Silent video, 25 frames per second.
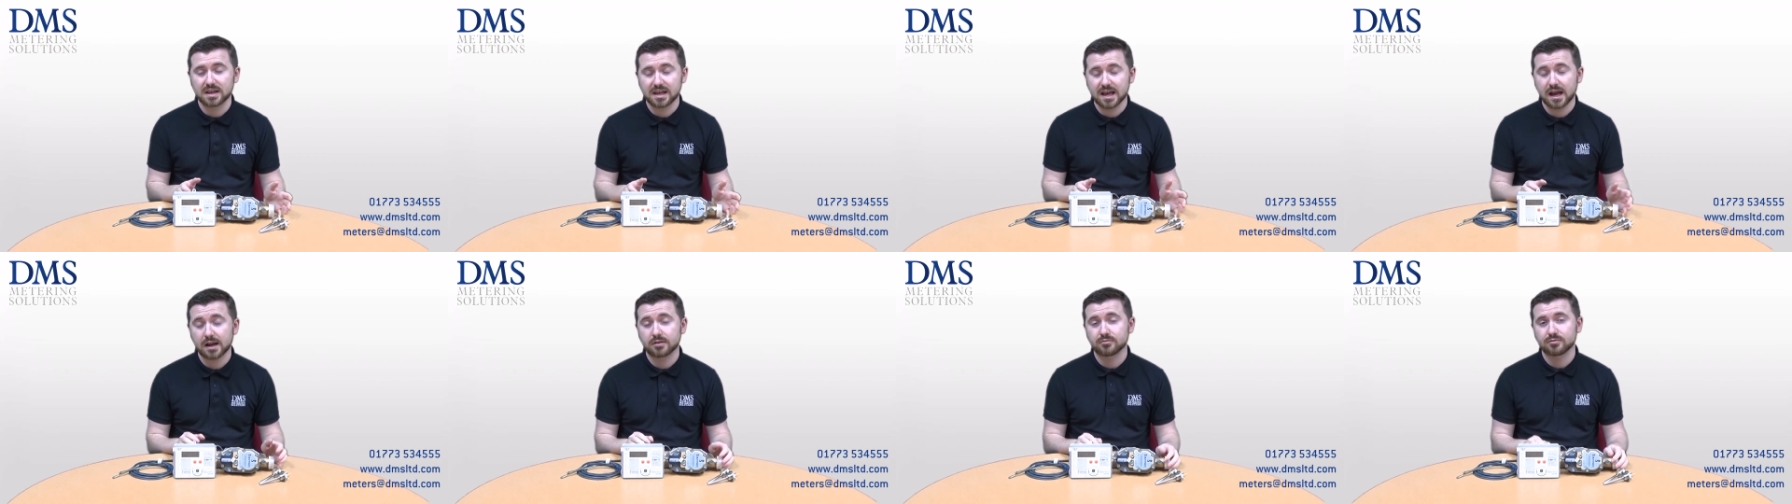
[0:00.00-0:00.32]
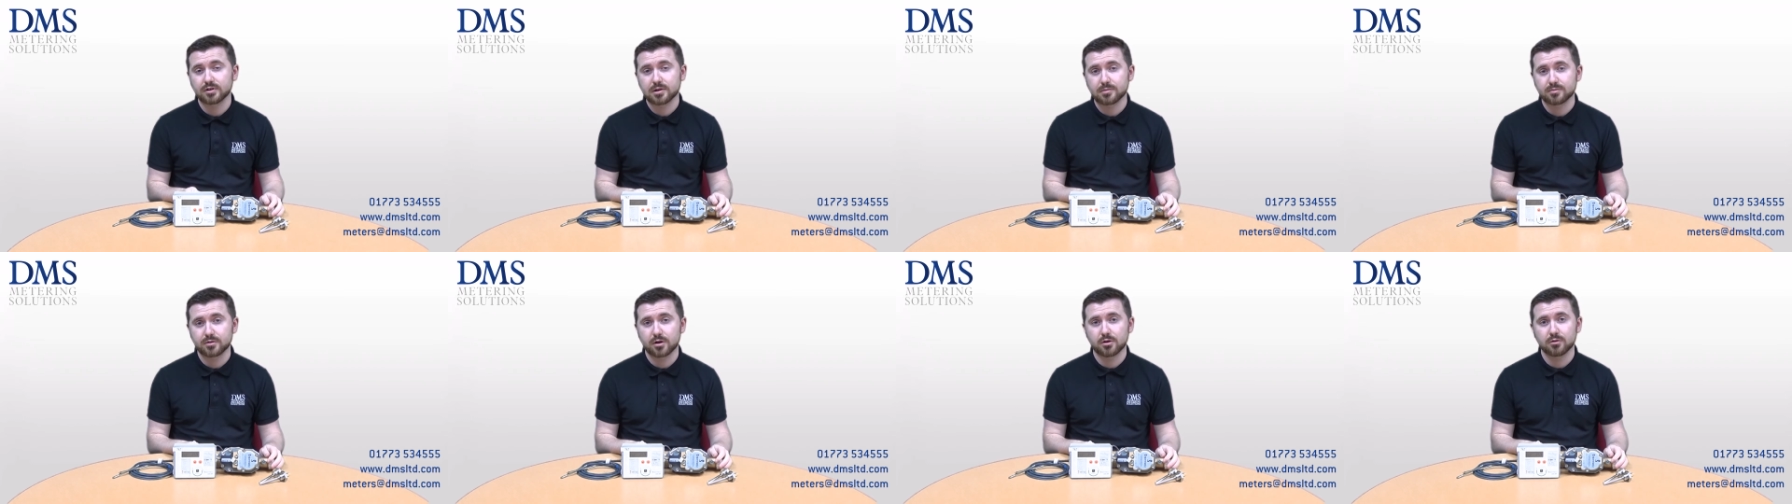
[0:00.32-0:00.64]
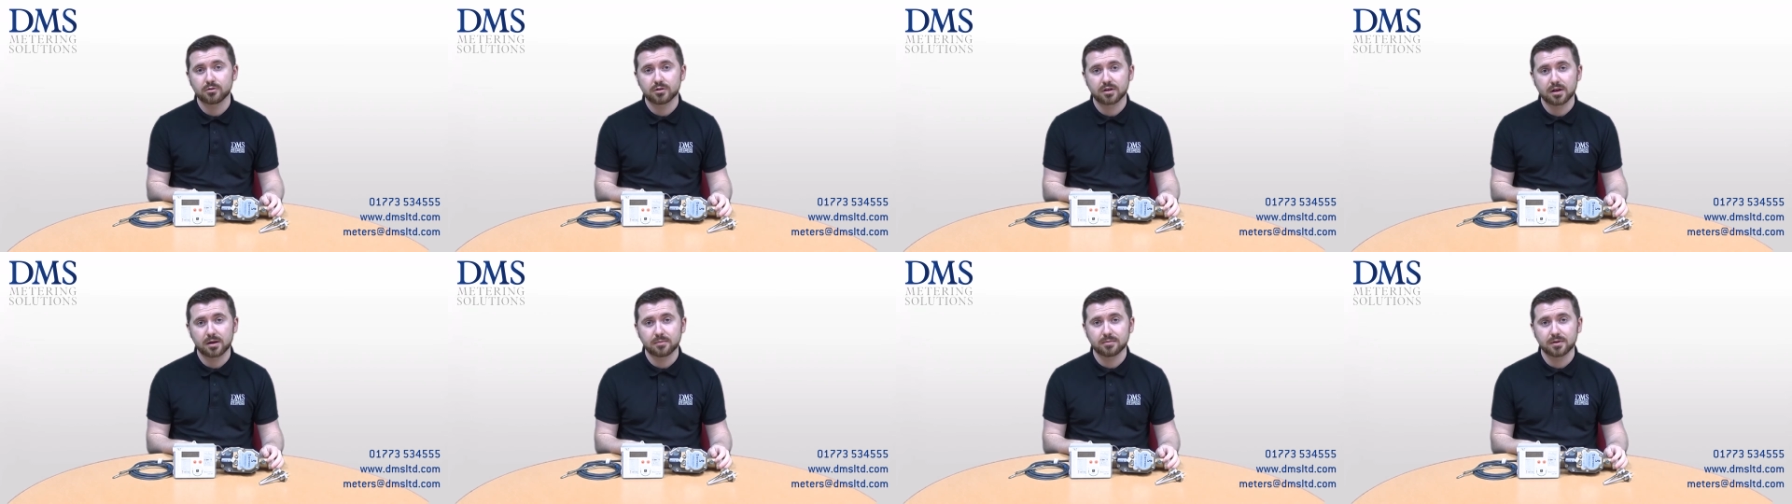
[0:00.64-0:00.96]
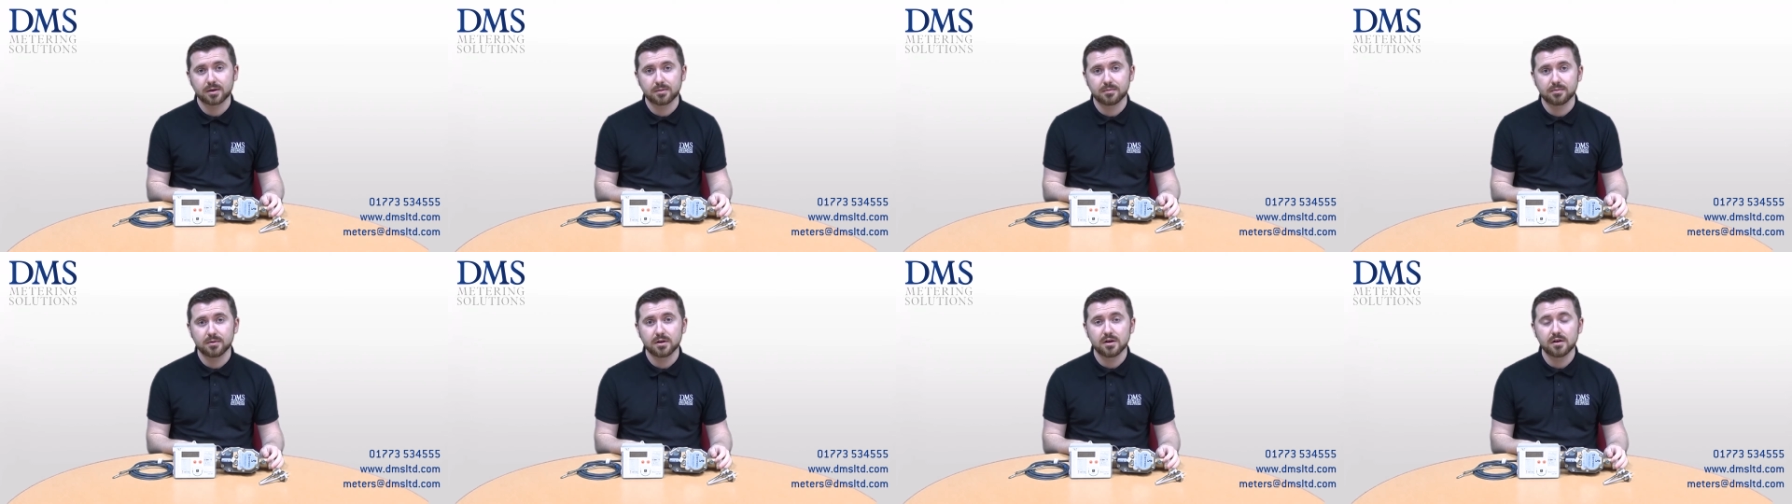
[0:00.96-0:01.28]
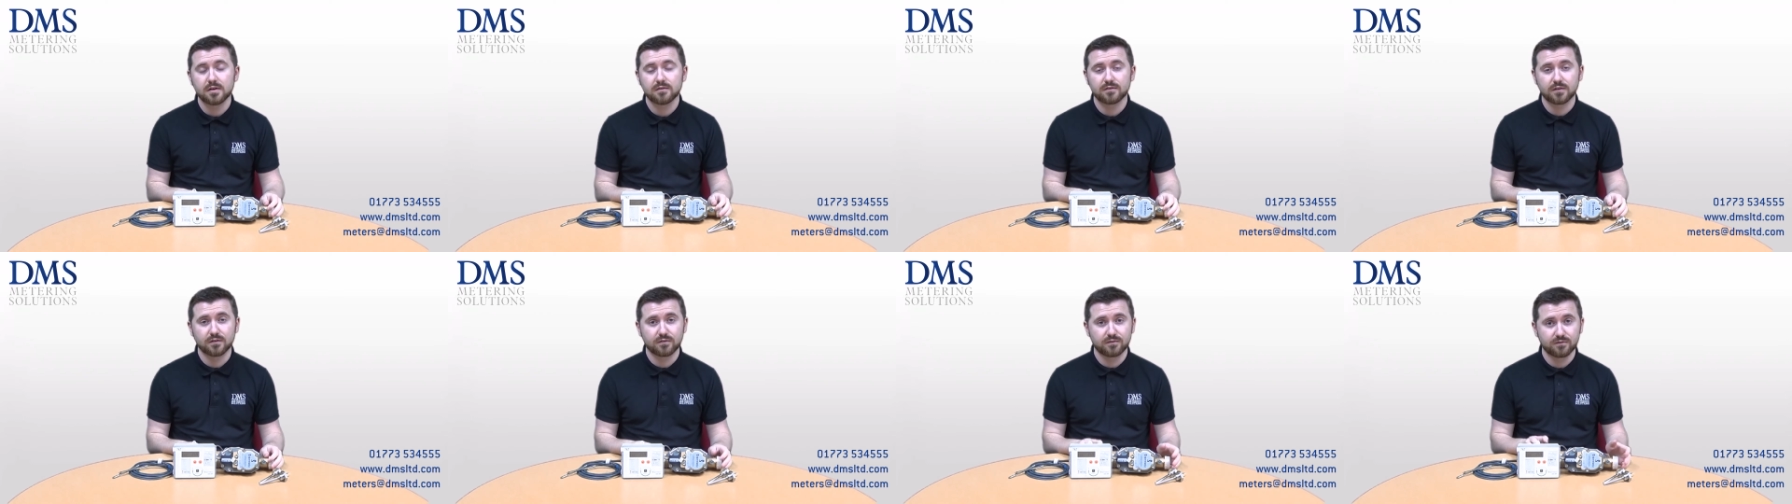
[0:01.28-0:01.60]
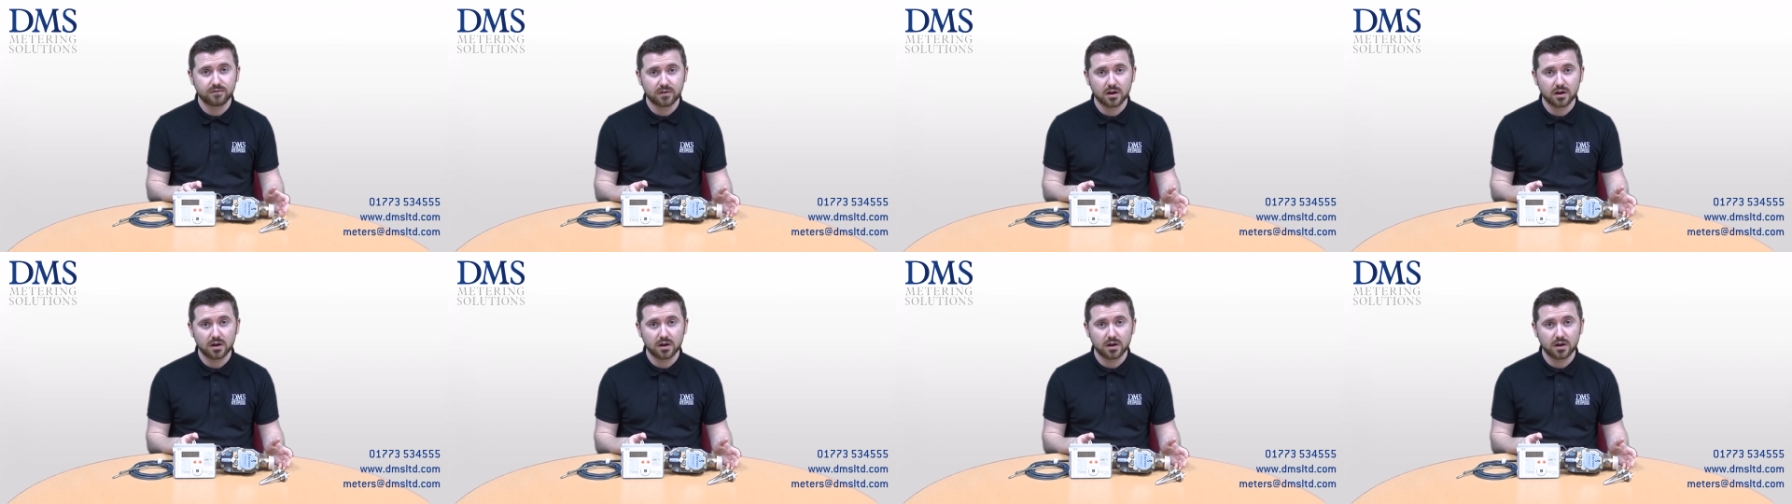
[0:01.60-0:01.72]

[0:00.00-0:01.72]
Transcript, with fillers: we can reprogram them for